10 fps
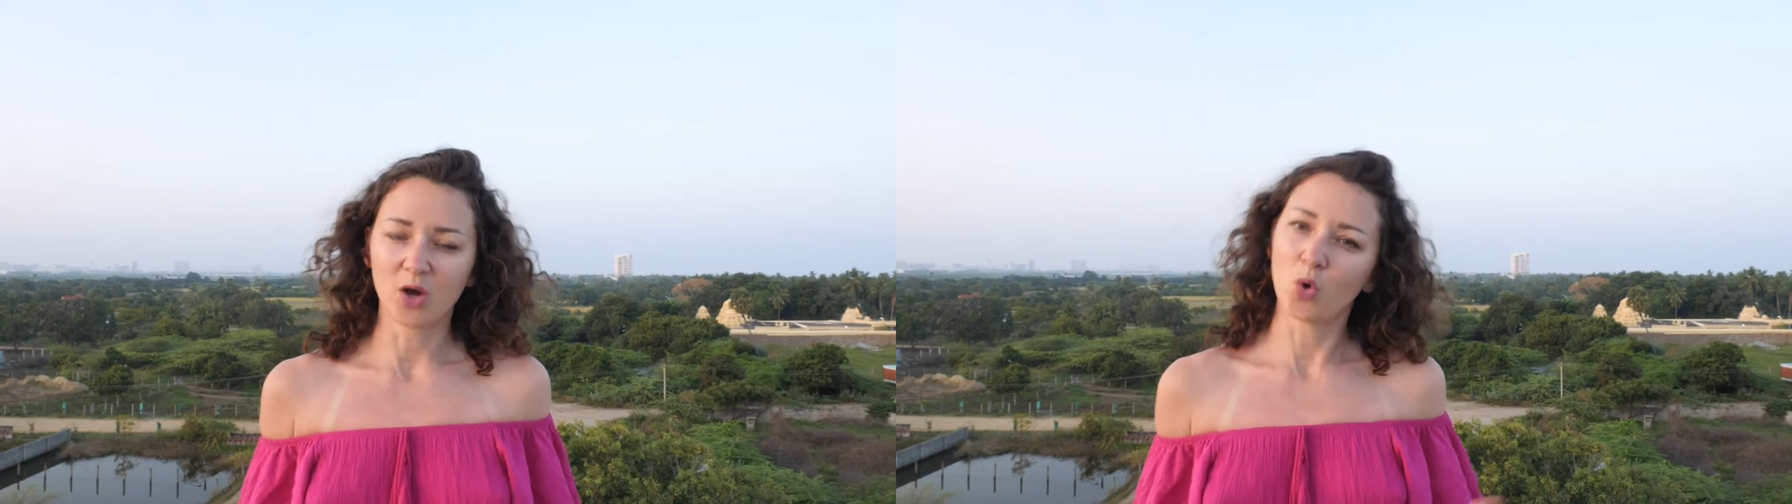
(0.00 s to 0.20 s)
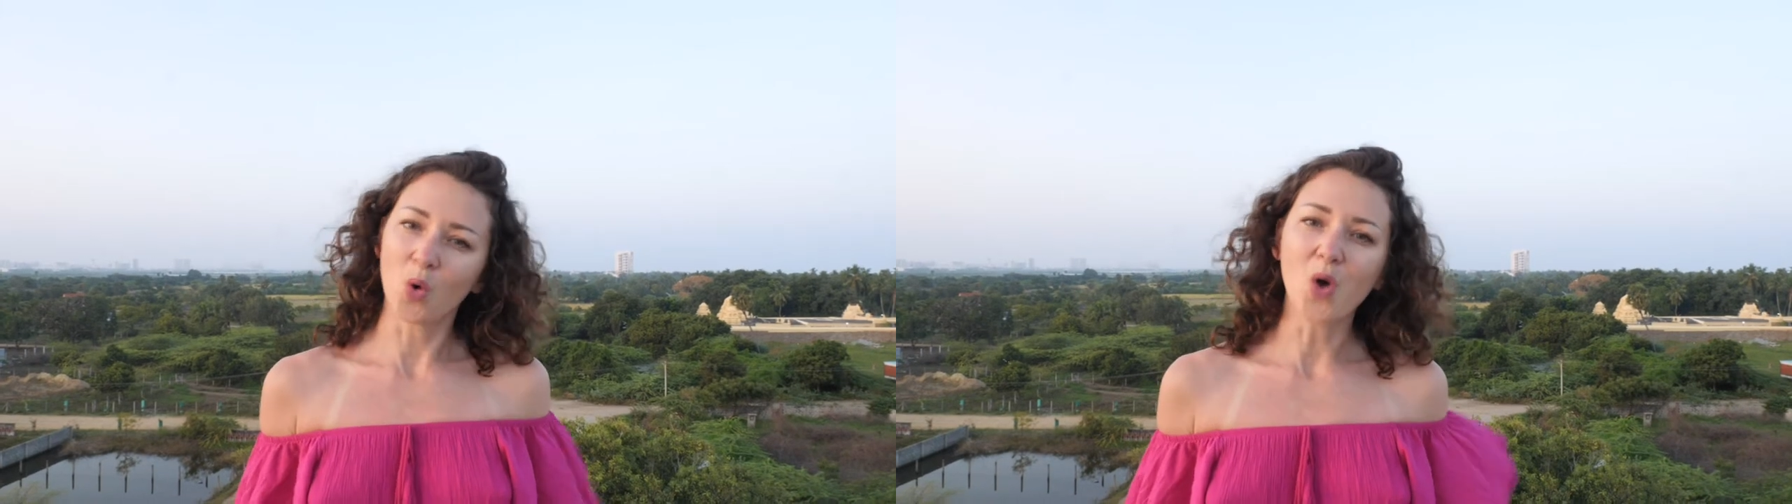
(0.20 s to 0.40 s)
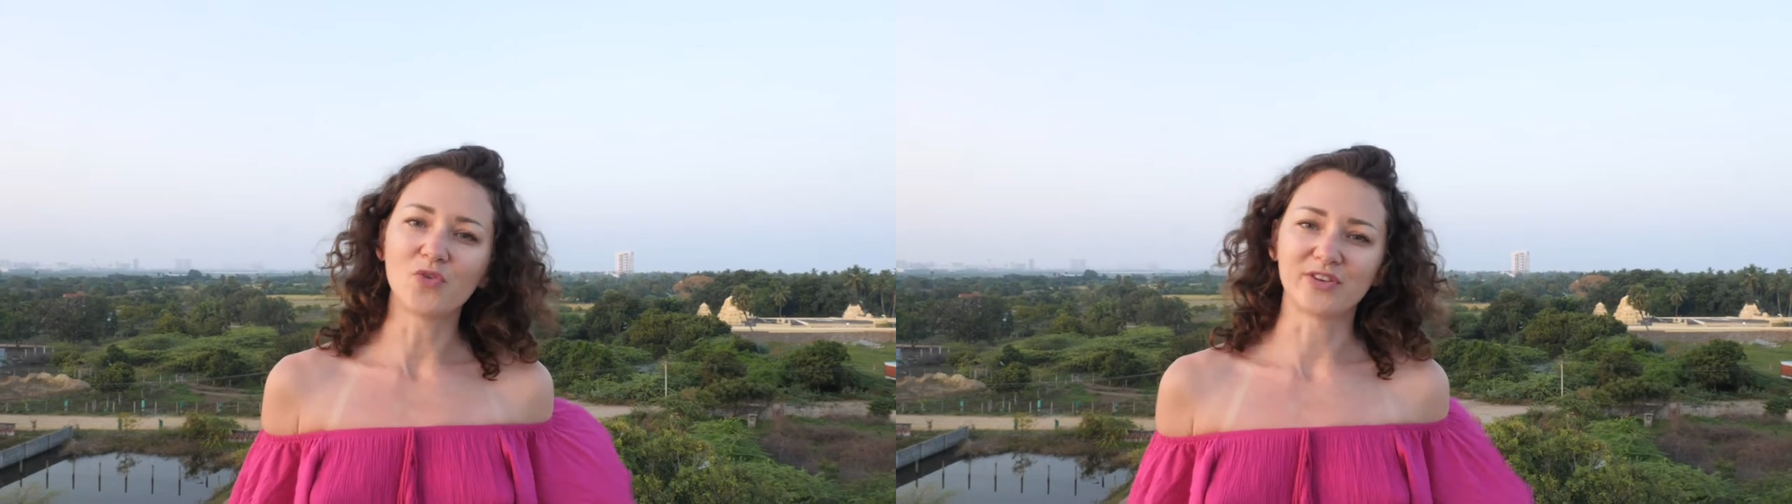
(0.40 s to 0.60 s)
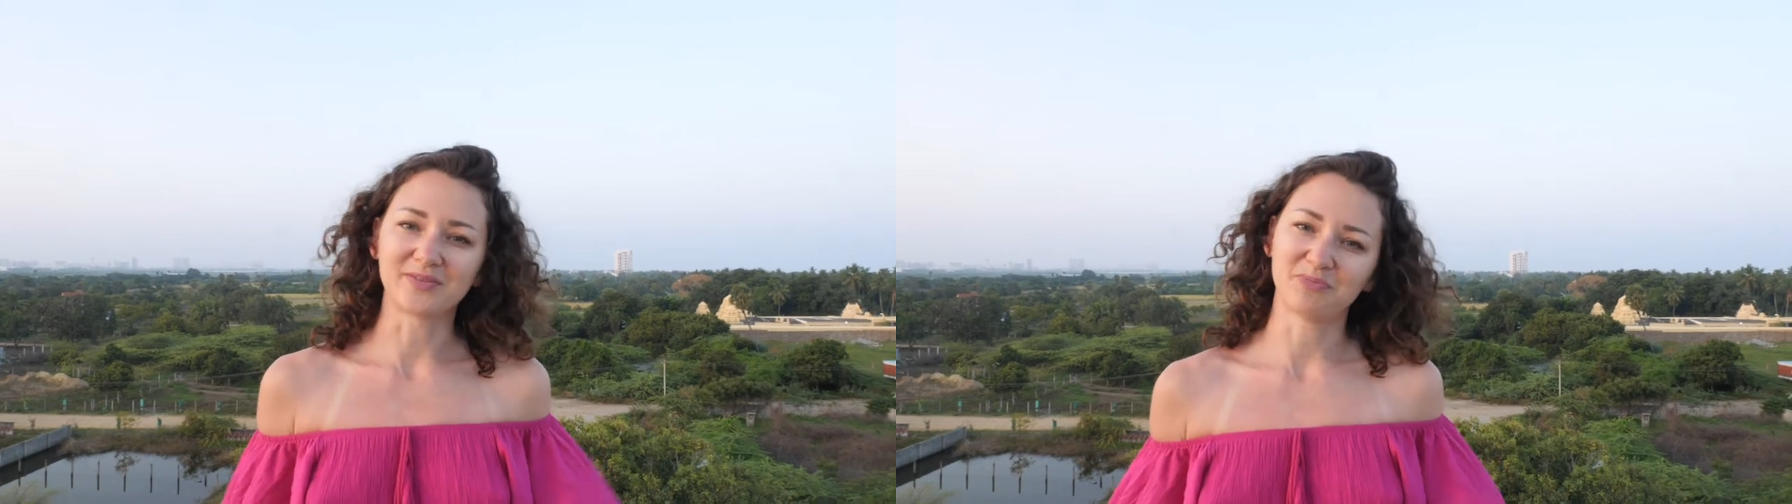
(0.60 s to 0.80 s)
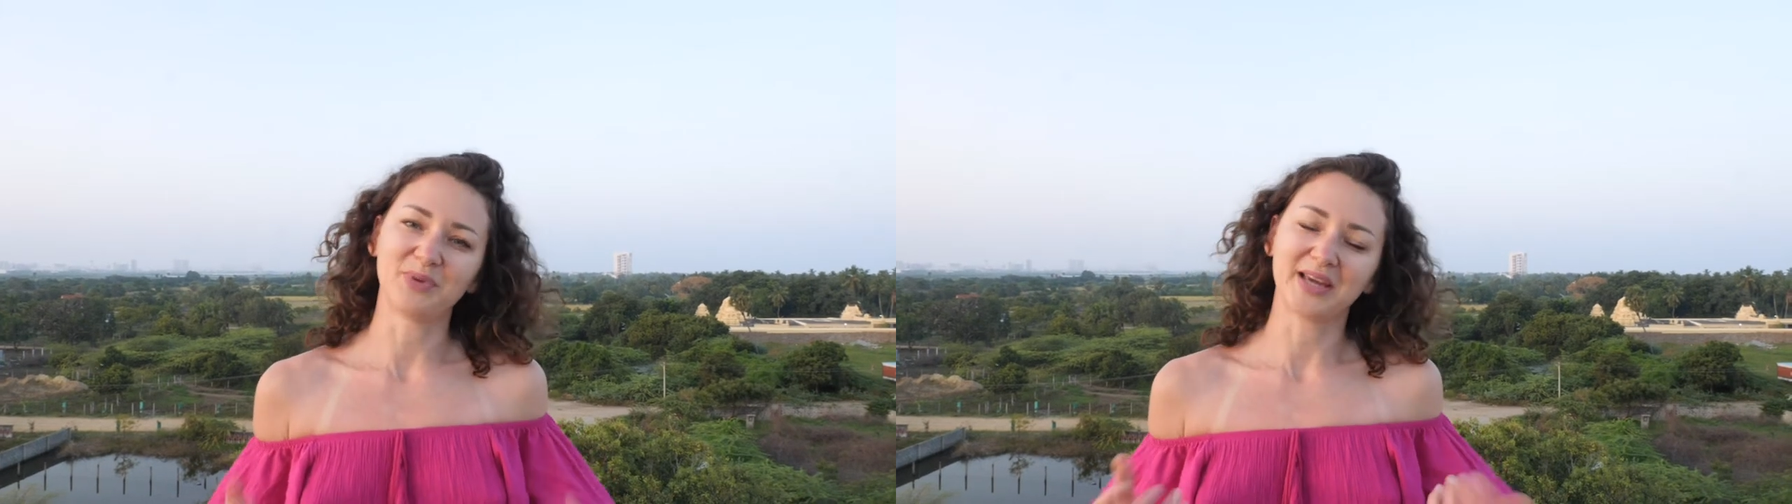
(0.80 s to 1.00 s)
who
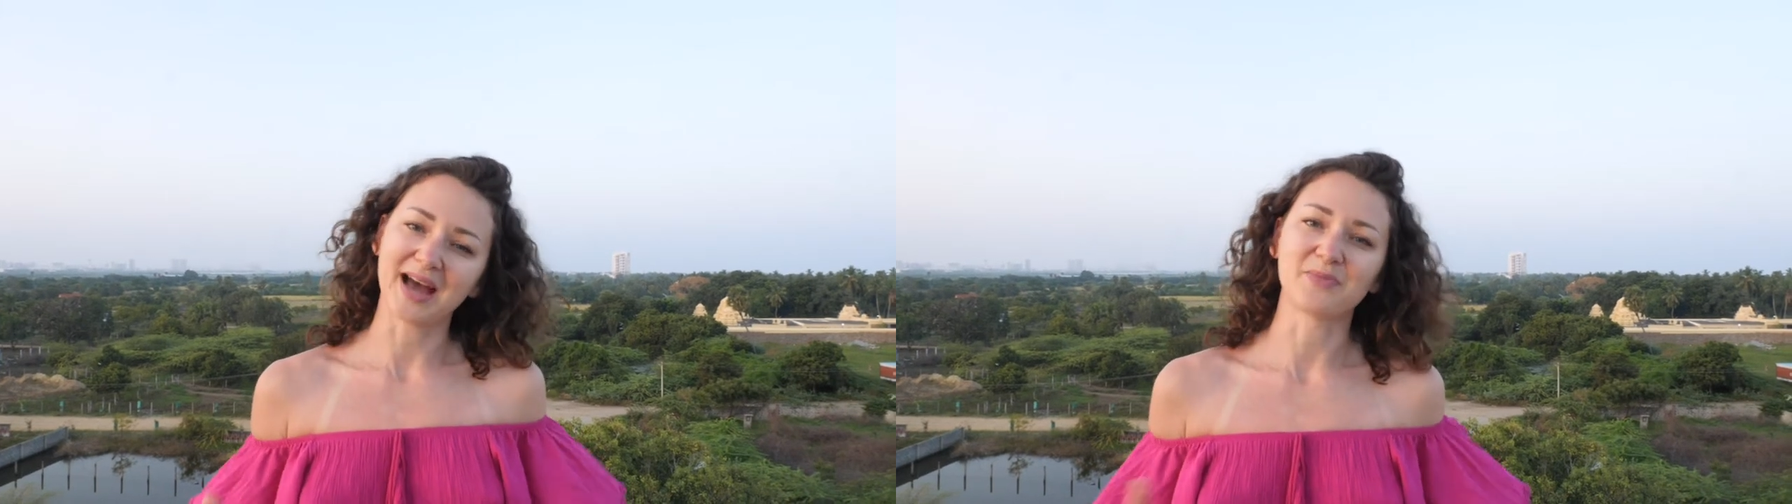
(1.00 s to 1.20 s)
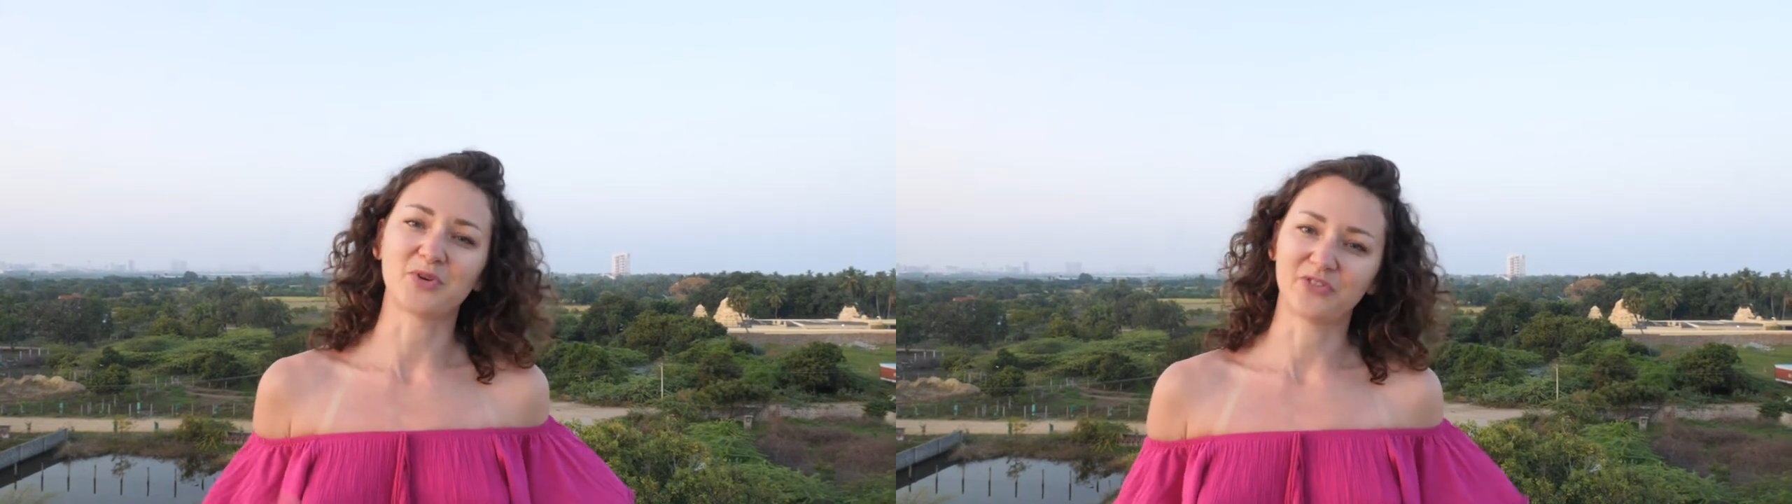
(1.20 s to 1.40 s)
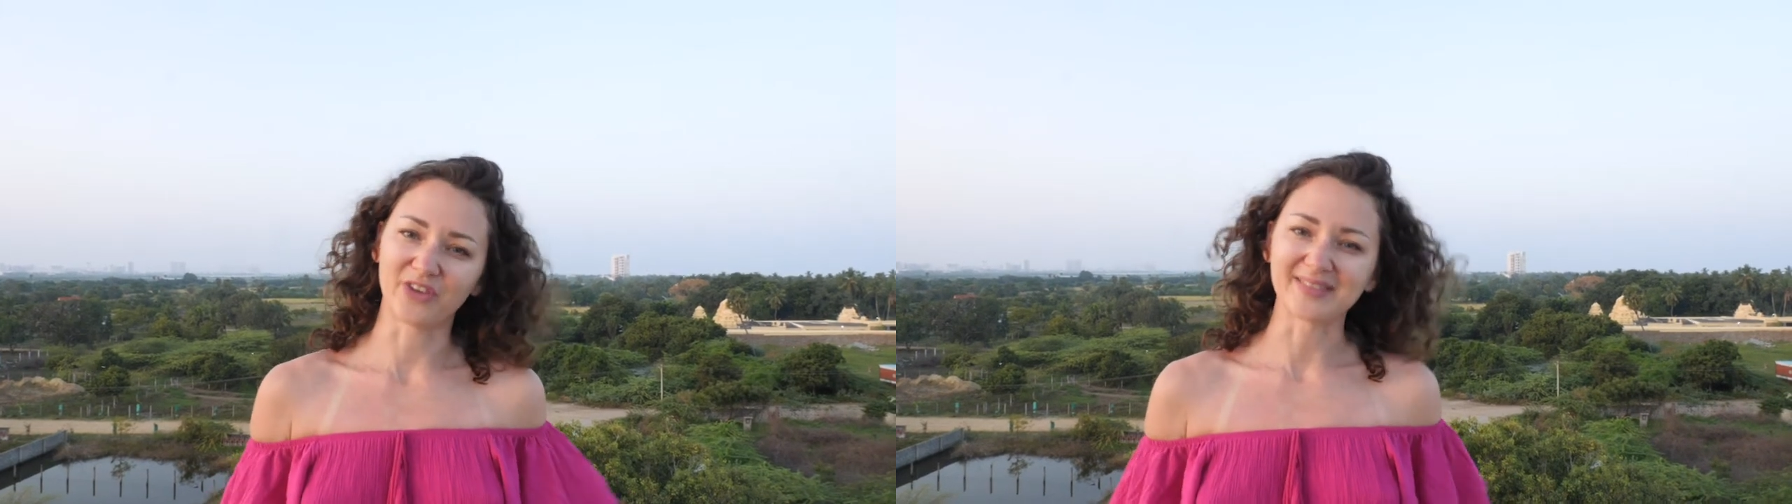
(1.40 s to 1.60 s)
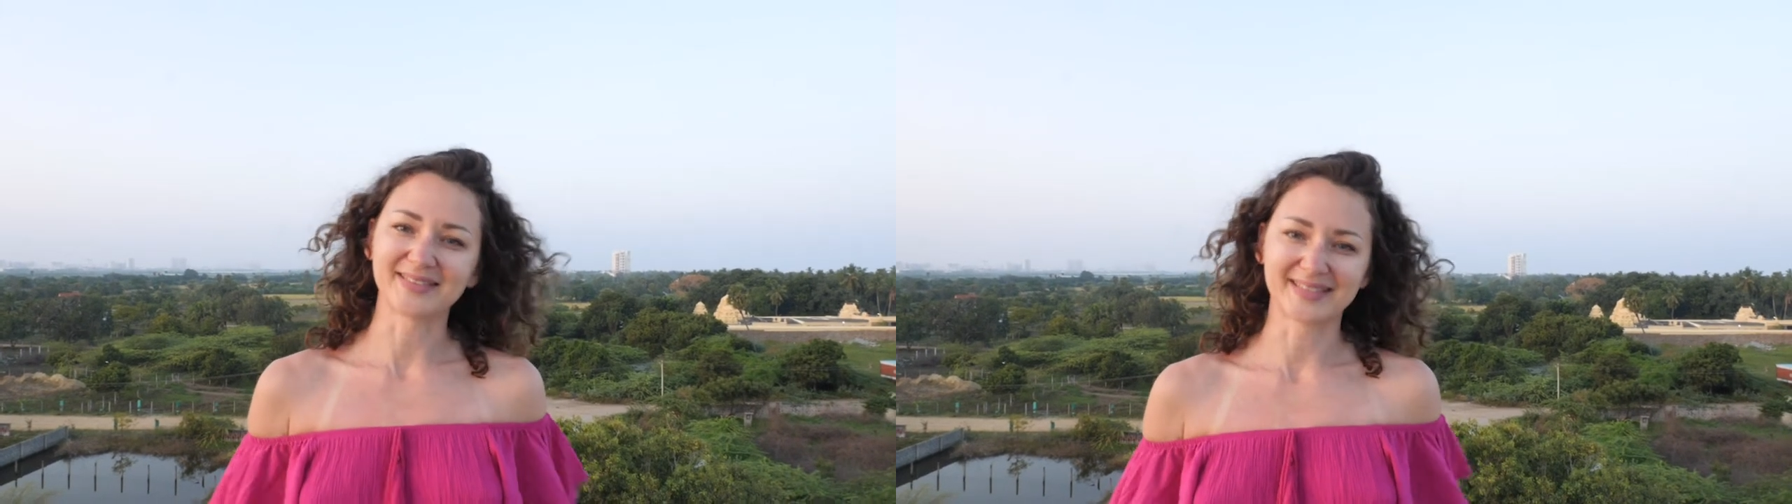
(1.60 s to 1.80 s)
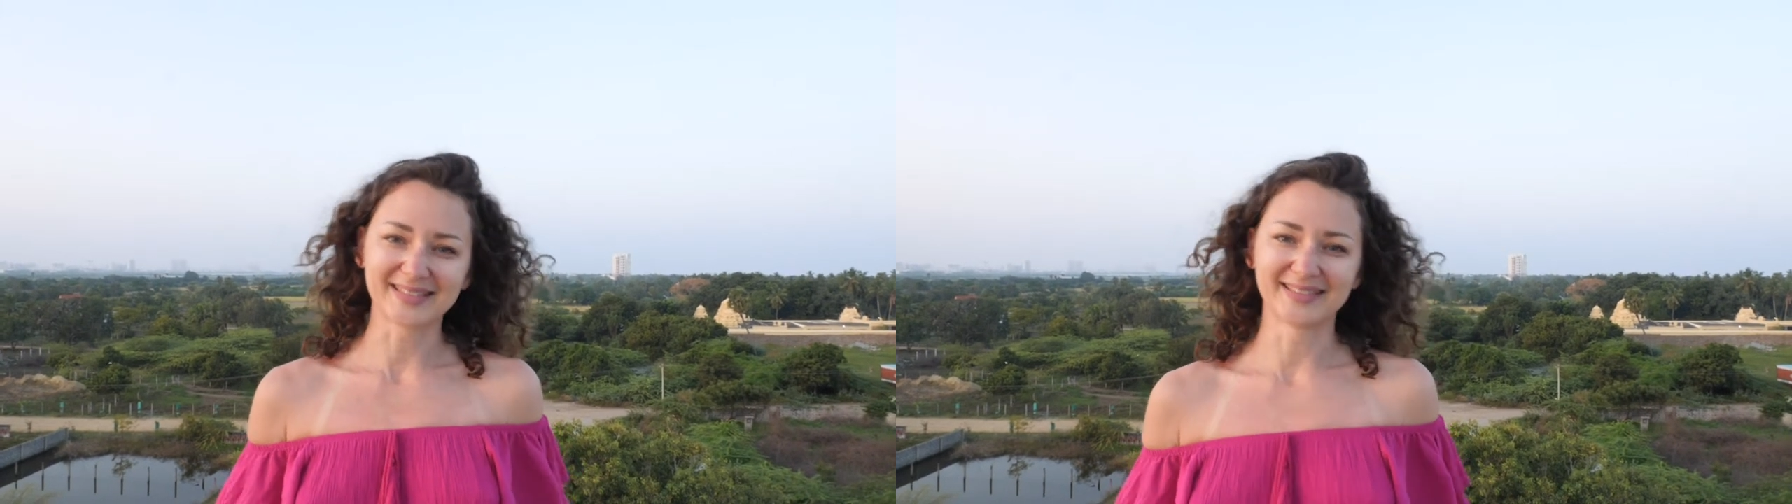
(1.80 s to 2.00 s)
often become your
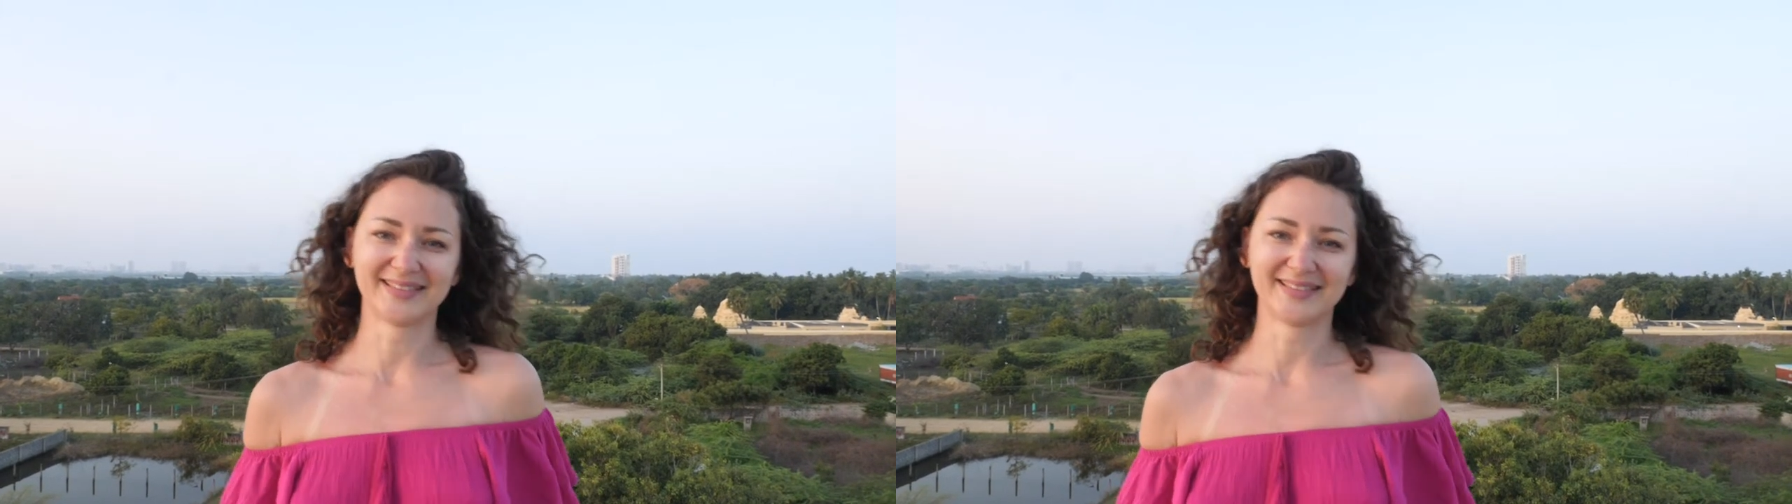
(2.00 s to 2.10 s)
friends.